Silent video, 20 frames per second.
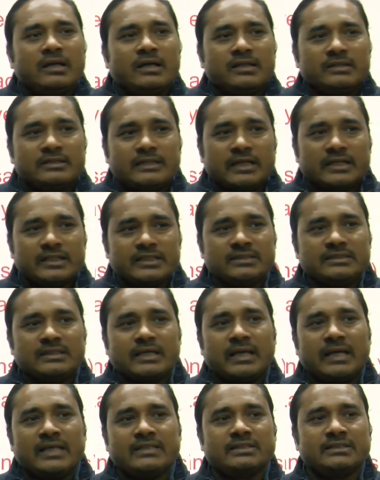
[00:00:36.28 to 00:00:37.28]
that is
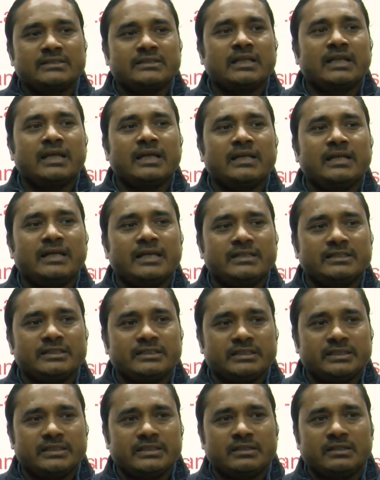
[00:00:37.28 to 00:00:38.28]
SSL and
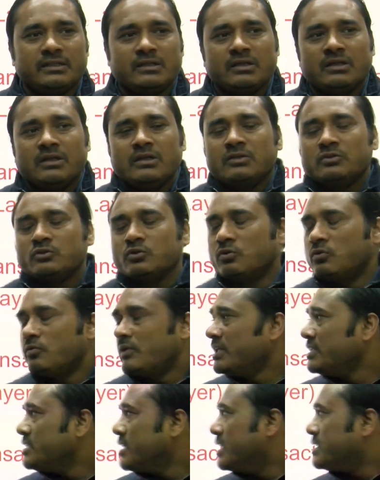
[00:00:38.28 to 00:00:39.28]
SET. So
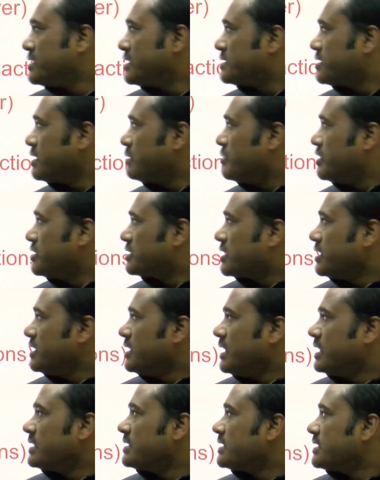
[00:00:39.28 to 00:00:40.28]
what is SSL
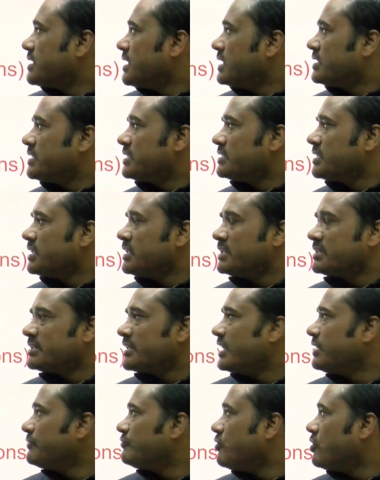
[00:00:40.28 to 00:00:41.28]
basically? SSL
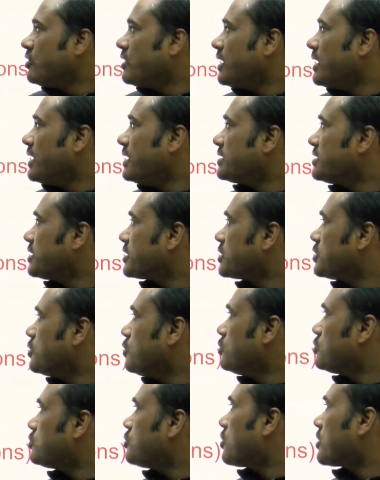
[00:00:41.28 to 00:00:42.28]
stands for
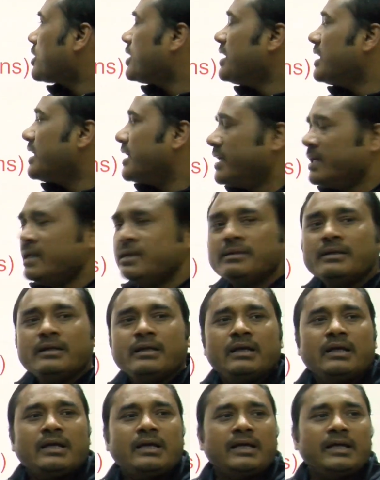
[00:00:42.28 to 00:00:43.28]
Secure Socket Layer
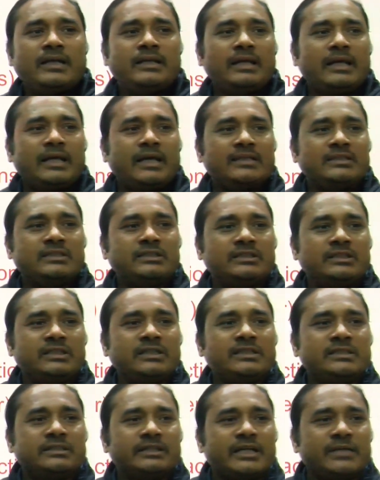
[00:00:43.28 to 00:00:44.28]
and SET
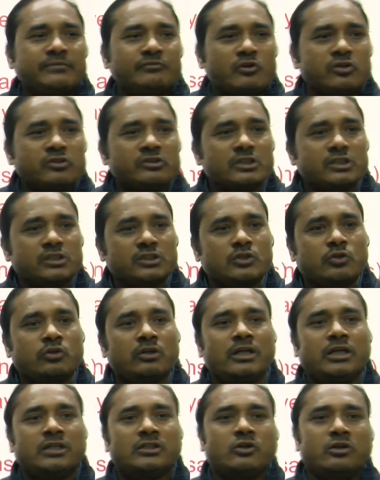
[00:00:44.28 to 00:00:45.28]
stands for Secure
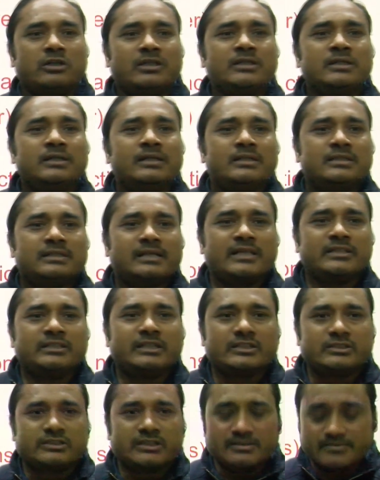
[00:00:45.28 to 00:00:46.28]
Electronic
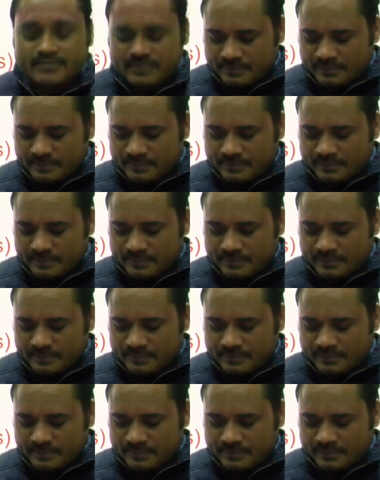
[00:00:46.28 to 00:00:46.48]
Transaction.